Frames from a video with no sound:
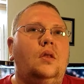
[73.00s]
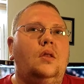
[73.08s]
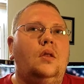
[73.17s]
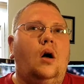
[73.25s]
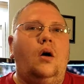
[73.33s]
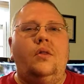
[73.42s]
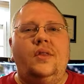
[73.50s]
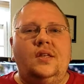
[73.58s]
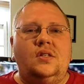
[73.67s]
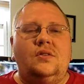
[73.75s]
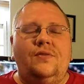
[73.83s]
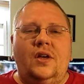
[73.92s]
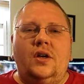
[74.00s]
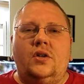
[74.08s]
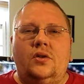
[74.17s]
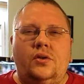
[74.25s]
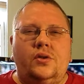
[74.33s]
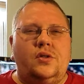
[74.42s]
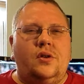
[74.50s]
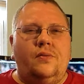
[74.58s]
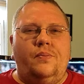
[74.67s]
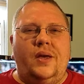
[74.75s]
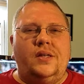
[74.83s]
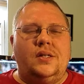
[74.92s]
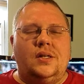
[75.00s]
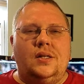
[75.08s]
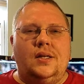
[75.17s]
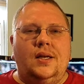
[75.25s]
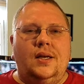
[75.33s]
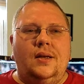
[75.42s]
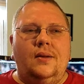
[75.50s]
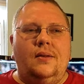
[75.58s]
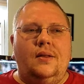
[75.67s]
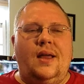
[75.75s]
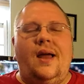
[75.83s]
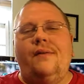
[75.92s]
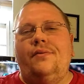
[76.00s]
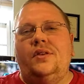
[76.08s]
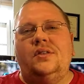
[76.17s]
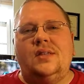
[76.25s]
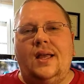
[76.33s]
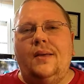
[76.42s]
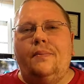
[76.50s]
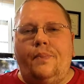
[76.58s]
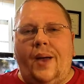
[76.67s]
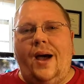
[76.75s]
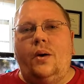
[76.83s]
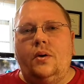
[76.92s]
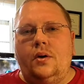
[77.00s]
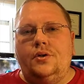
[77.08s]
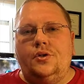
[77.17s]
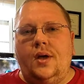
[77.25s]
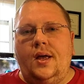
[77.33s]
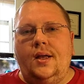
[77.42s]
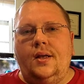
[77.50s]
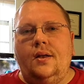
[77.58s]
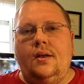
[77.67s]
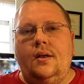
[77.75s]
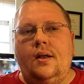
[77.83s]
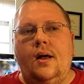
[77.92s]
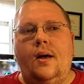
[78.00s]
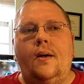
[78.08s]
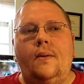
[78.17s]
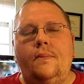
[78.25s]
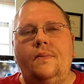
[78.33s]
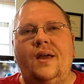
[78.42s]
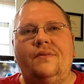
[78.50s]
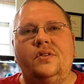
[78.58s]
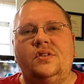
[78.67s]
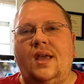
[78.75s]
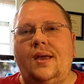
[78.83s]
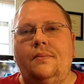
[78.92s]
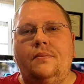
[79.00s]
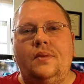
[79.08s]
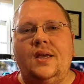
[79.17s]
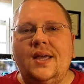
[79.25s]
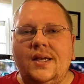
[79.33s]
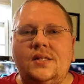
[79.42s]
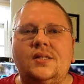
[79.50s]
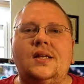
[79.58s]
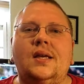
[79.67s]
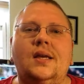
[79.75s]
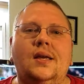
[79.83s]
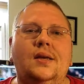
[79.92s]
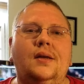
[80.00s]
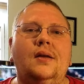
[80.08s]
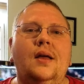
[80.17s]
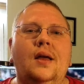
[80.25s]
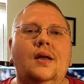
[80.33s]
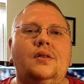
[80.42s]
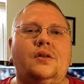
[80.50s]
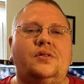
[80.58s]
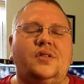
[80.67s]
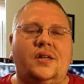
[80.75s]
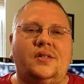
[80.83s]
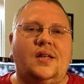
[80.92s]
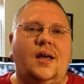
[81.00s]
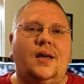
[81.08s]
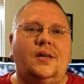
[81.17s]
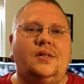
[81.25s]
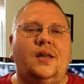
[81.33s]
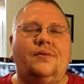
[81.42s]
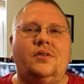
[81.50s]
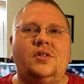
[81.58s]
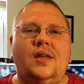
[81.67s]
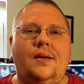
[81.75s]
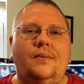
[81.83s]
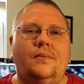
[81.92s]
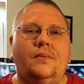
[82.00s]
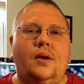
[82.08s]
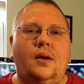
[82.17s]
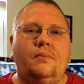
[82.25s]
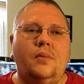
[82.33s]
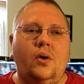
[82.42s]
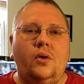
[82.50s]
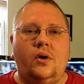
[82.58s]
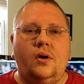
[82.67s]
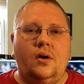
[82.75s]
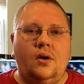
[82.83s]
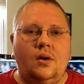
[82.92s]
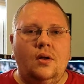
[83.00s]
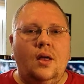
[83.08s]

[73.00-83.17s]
all these vehicles are basically, they have the same powertrain, they have the same ESC, they're 6S, they have the same motor,